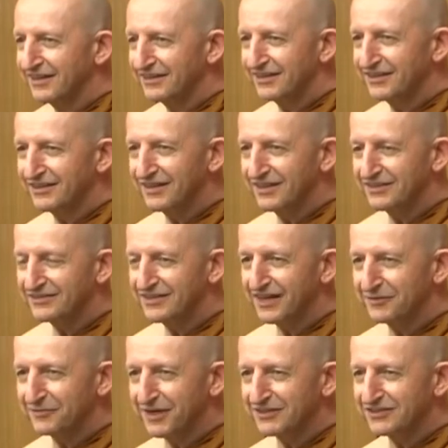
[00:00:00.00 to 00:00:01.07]
that his,
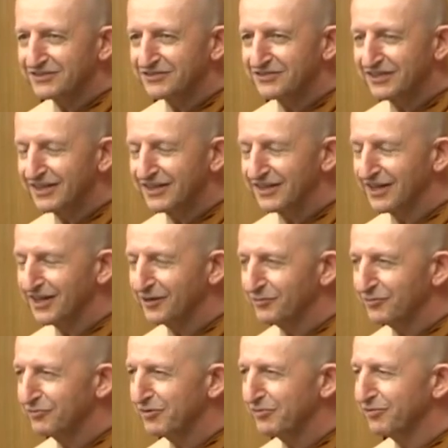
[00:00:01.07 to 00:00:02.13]
his late Majesty,
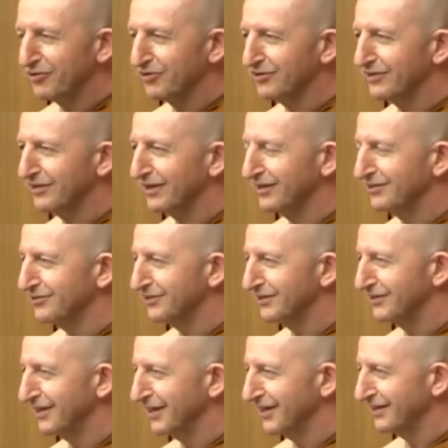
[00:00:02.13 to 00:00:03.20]
King Bhumipon
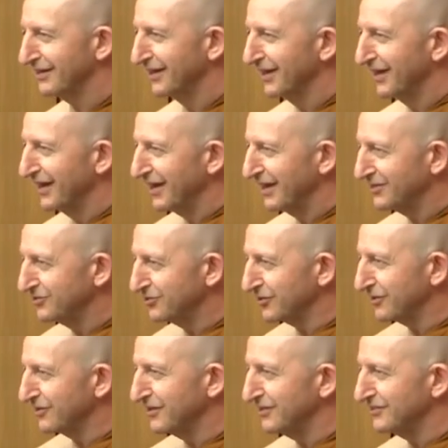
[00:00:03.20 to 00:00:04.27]
Adulyadej, uh,
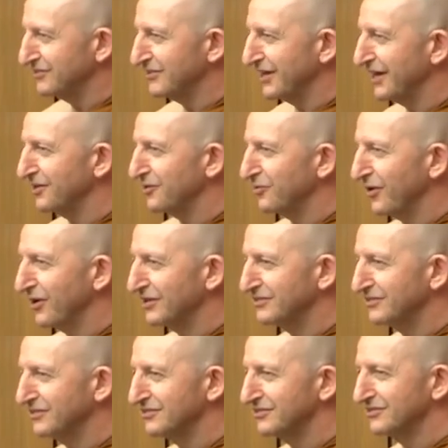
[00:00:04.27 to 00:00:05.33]
took these ten
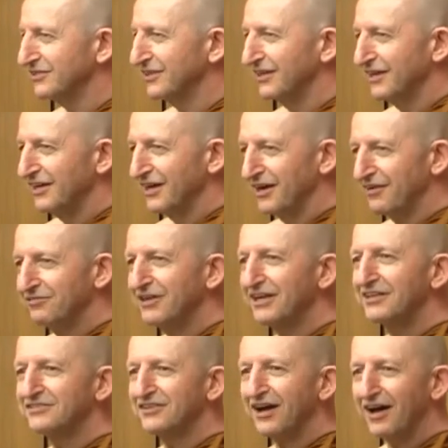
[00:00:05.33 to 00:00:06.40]
qualities uh,
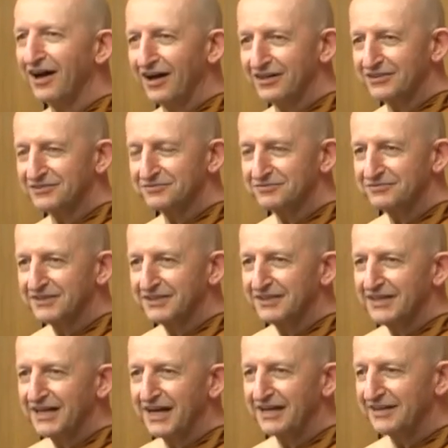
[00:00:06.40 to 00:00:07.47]
really to heart.
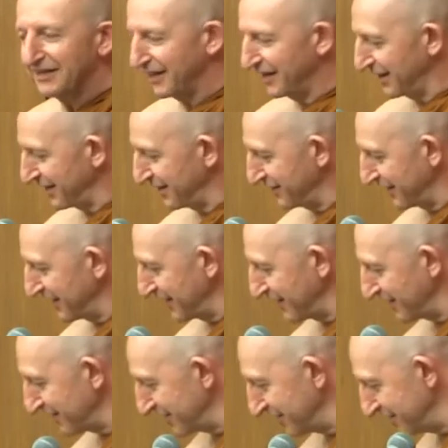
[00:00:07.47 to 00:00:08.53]
And they are,
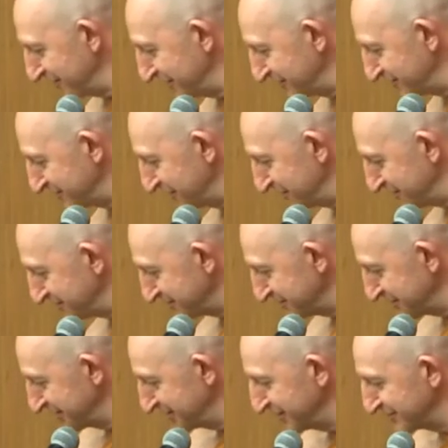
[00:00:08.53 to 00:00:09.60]
they are uh, listed
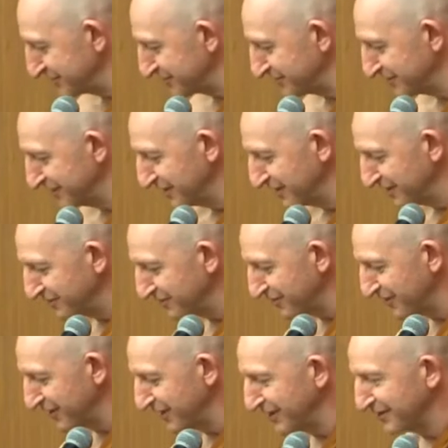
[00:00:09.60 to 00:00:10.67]
in this
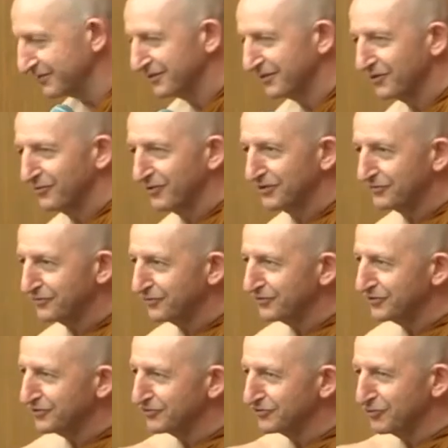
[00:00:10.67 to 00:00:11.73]
very
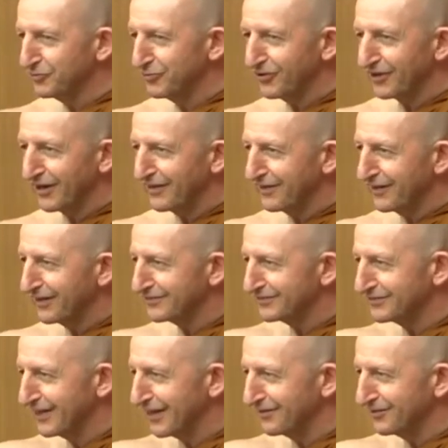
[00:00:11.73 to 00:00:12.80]
wonderful, useful book. I
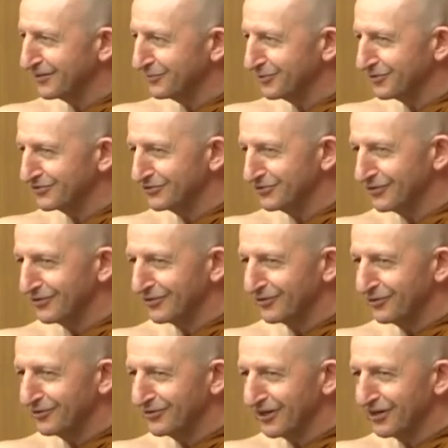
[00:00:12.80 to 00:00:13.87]
think it's down in the
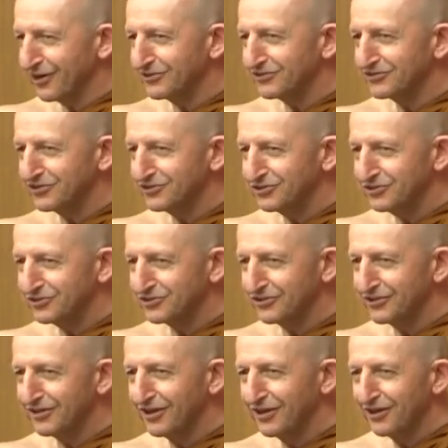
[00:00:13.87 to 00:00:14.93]
bookstore called A
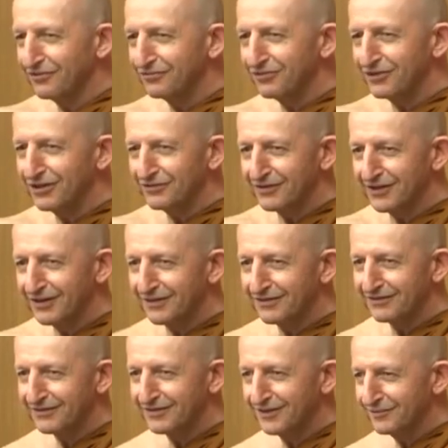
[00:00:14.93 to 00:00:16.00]
Constitution for
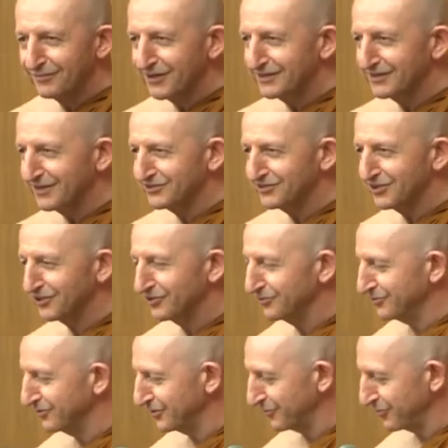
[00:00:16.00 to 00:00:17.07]
Living by
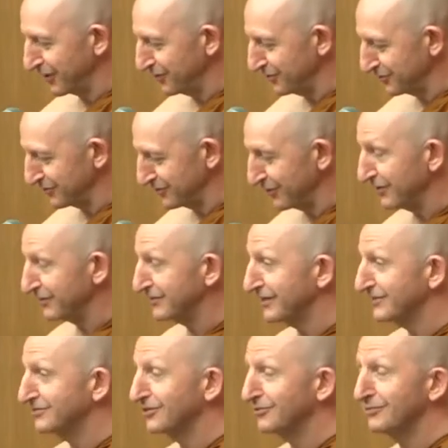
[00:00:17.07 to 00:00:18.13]
Tanchakun Payut, or
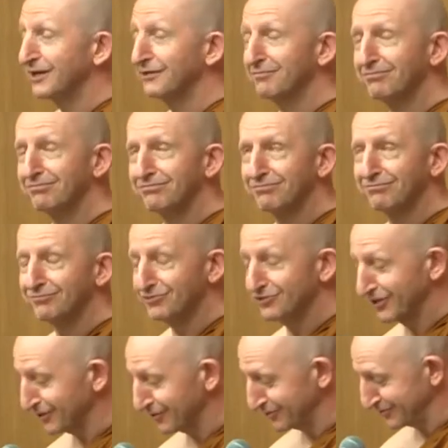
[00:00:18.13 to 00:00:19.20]
a Tansondep
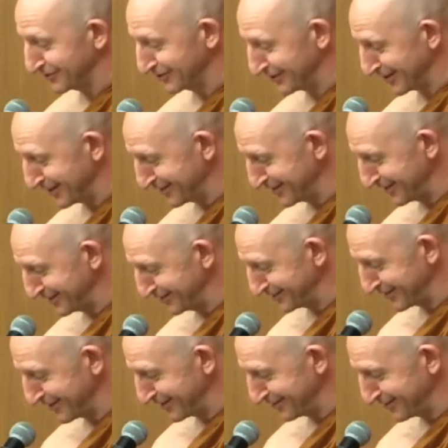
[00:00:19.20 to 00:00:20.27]
Putako Sajan, he
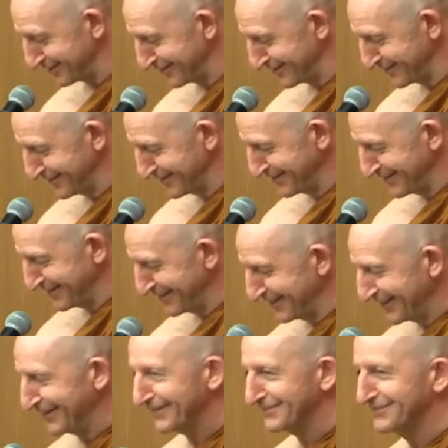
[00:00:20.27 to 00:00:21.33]
is now.
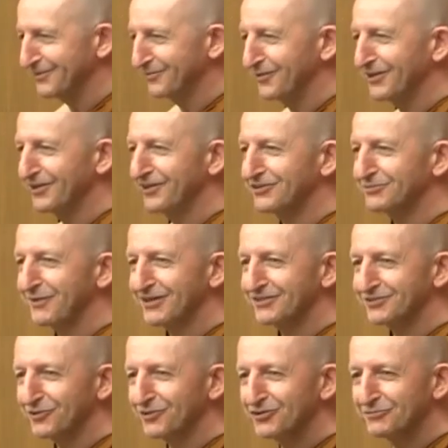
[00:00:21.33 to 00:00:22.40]
He's one of those
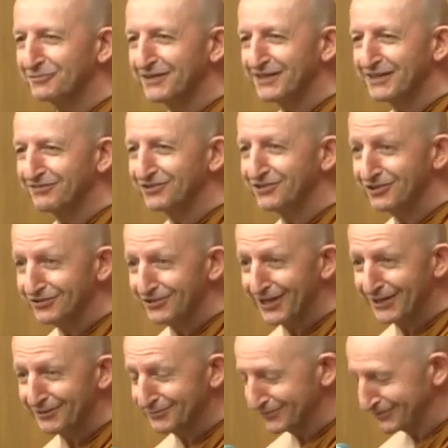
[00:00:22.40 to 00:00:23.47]
monks always being given
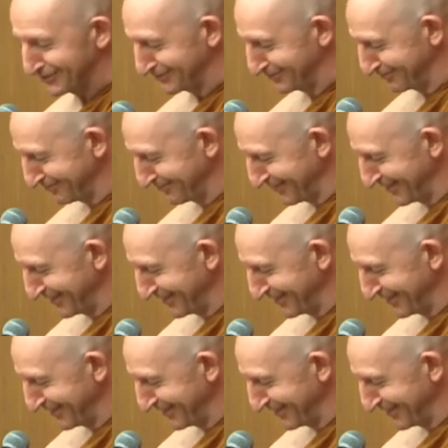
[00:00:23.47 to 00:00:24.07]
new names.